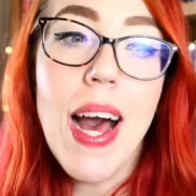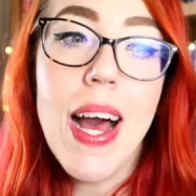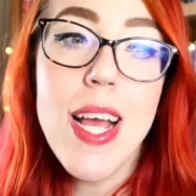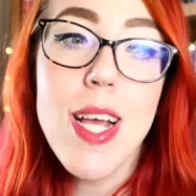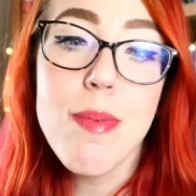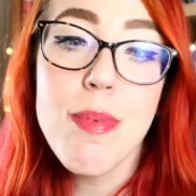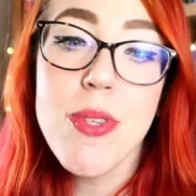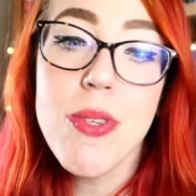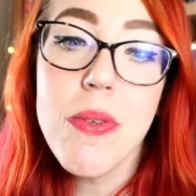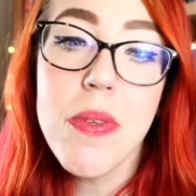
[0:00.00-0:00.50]

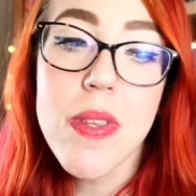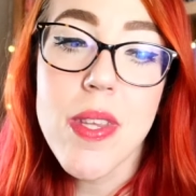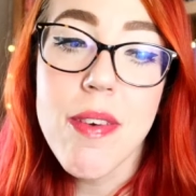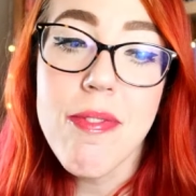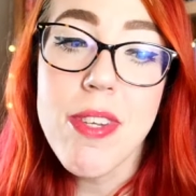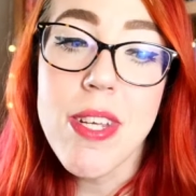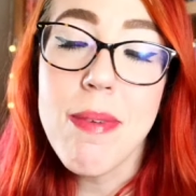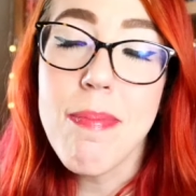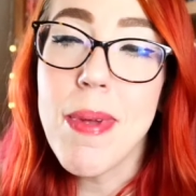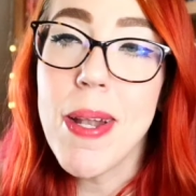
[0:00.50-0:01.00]
I absolutely
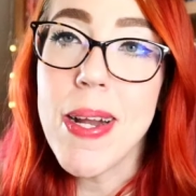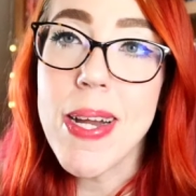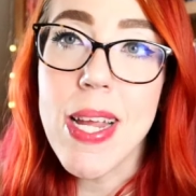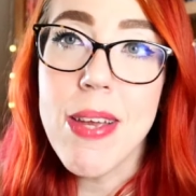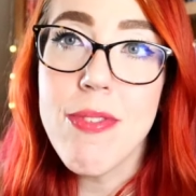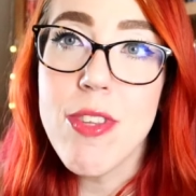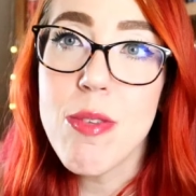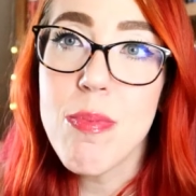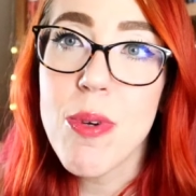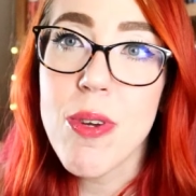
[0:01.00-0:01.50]
loved it, and I
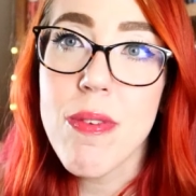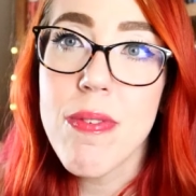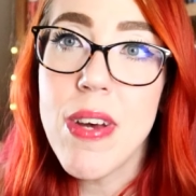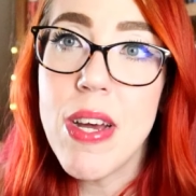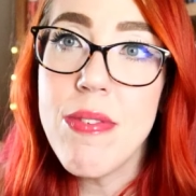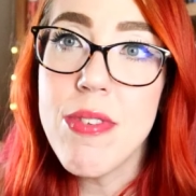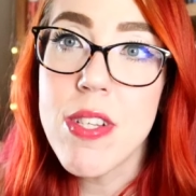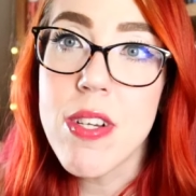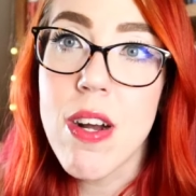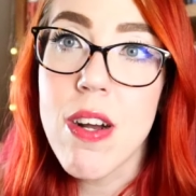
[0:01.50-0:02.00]
gave this book
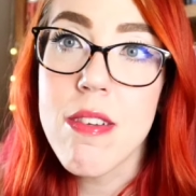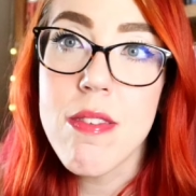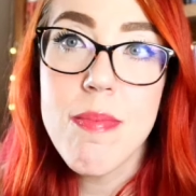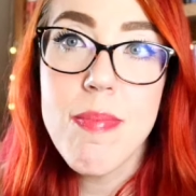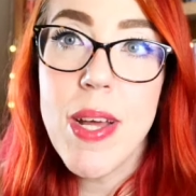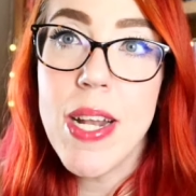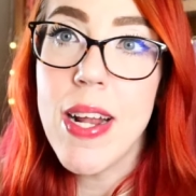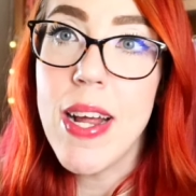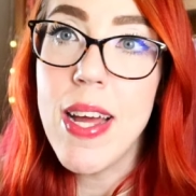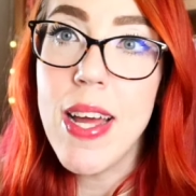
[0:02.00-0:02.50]
5
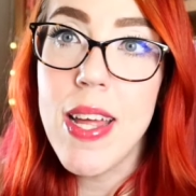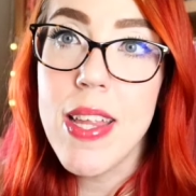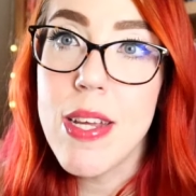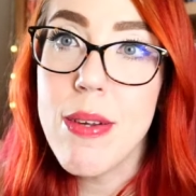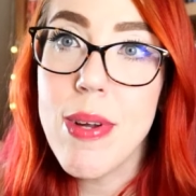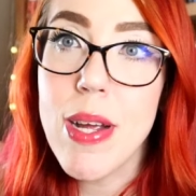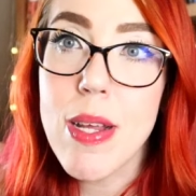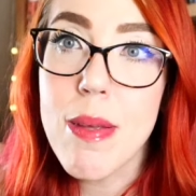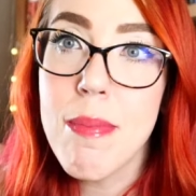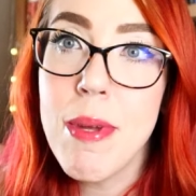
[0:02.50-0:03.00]
stars, and I
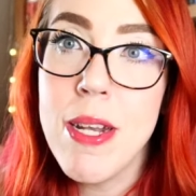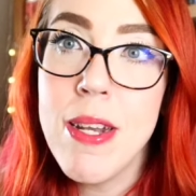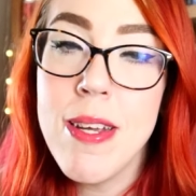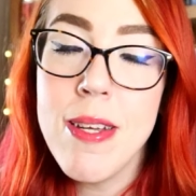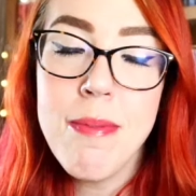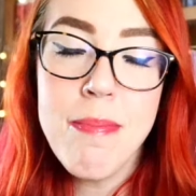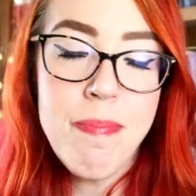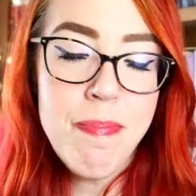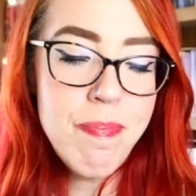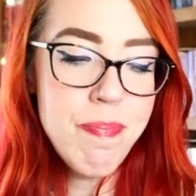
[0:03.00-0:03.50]
highly recommend
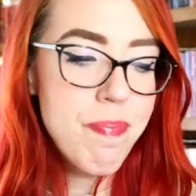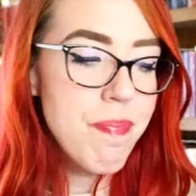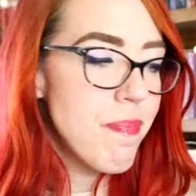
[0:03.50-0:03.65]
it.